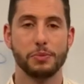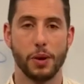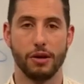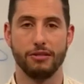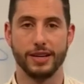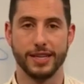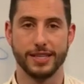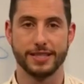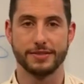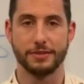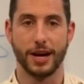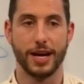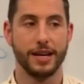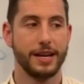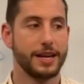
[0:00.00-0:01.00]
worries,
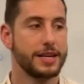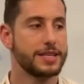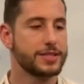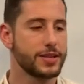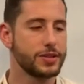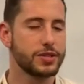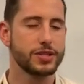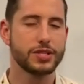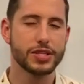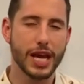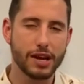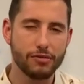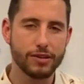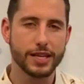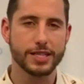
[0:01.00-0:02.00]
right? So just
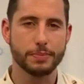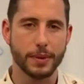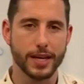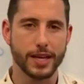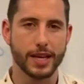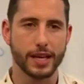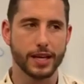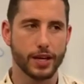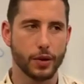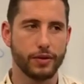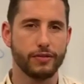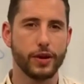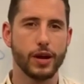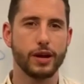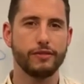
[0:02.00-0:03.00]
generally speaking, you
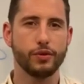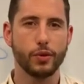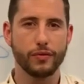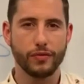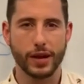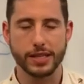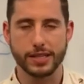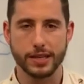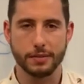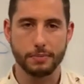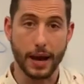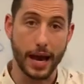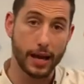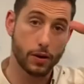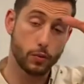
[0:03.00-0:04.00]
know, if you invest in a
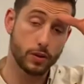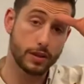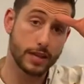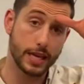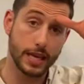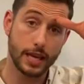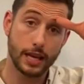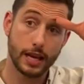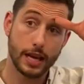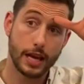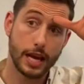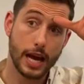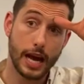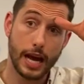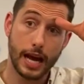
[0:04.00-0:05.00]
bank with the
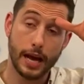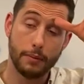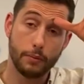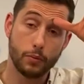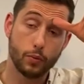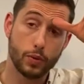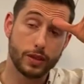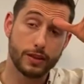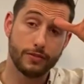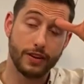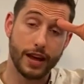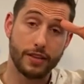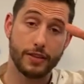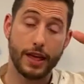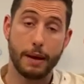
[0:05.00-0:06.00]
uh, with the
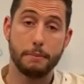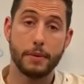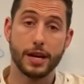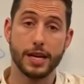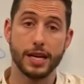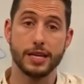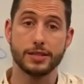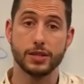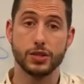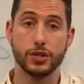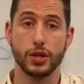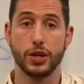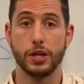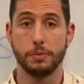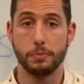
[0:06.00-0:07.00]
fact that that money is
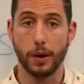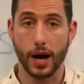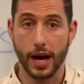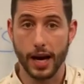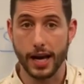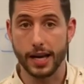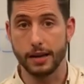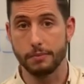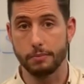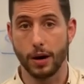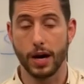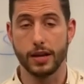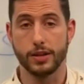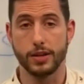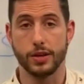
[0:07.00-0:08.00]
assured by
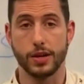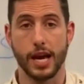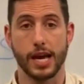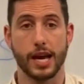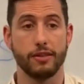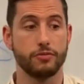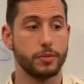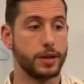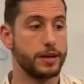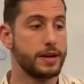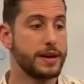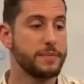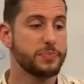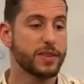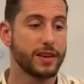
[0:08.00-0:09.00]
by the UK
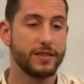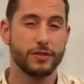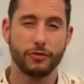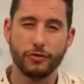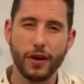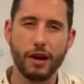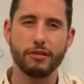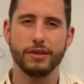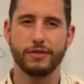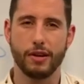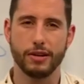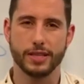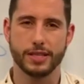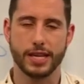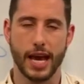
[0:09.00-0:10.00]
government, it's very
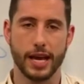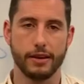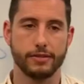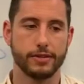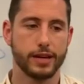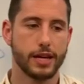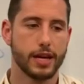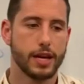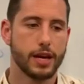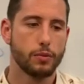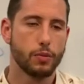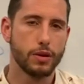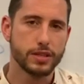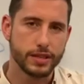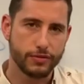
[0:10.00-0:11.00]
very safe.
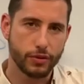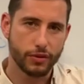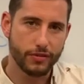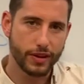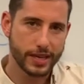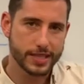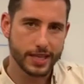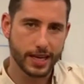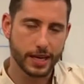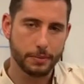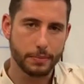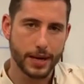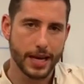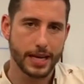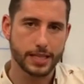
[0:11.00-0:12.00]
Whereas if you're investing in
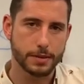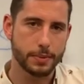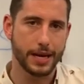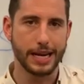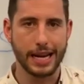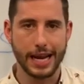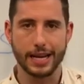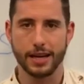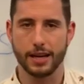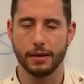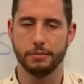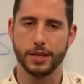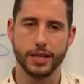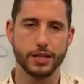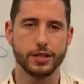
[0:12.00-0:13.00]
a peer-to-peer -peer lending
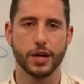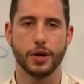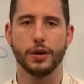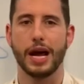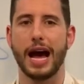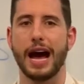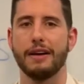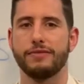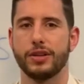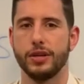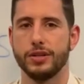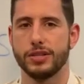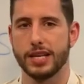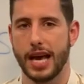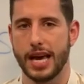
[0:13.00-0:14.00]
company, you don't have
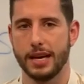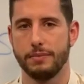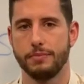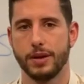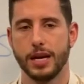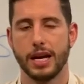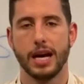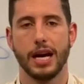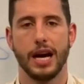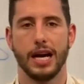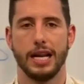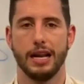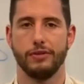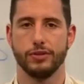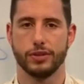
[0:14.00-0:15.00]
those same
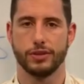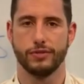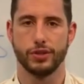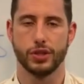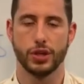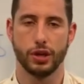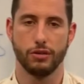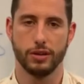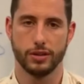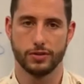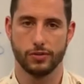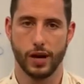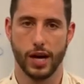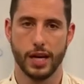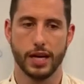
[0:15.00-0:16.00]
uh, levels of
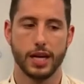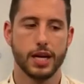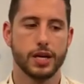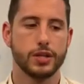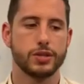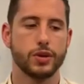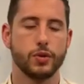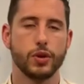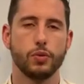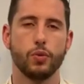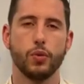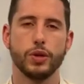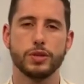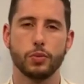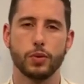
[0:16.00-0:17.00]
assurance, right? So
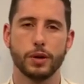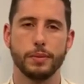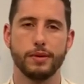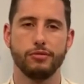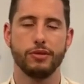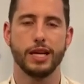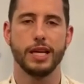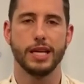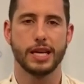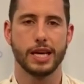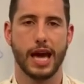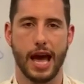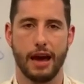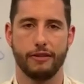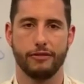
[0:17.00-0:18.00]
you always want to be really
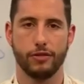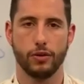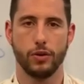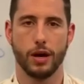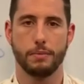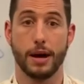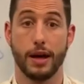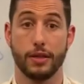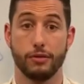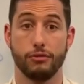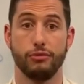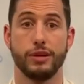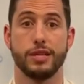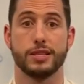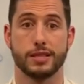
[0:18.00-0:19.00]
careful about the
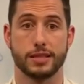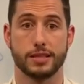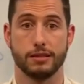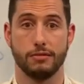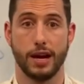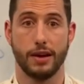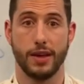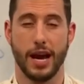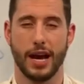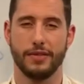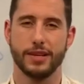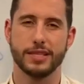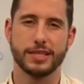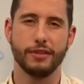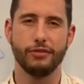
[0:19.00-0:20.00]
risks around that.
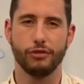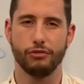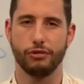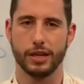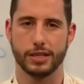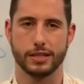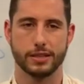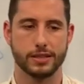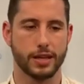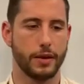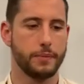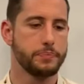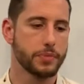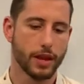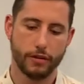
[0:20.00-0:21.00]
And there's different risks.
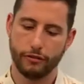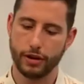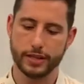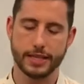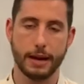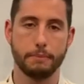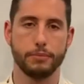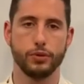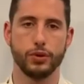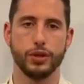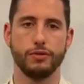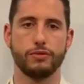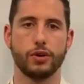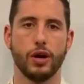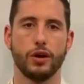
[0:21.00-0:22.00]
So, for example,
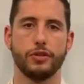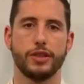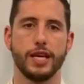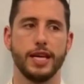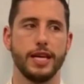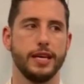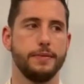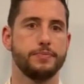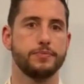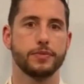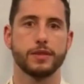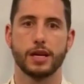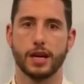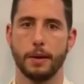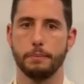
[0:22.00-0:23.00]
you've got the,
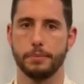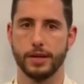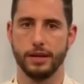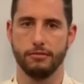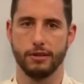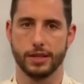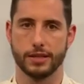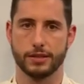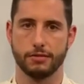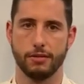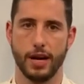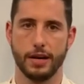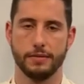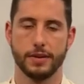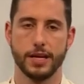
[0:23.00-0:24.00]
the company risk,
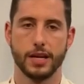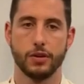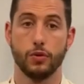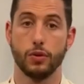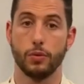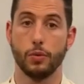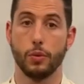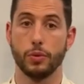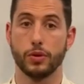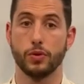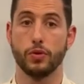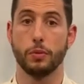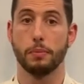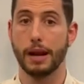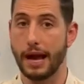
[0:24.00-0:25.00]
right? Or what we
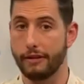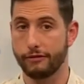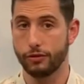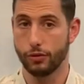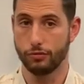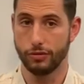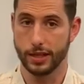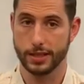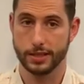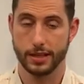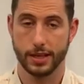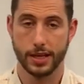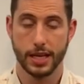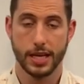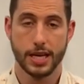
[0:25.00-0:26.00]
call the platform
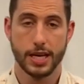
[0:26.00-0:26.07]
risk.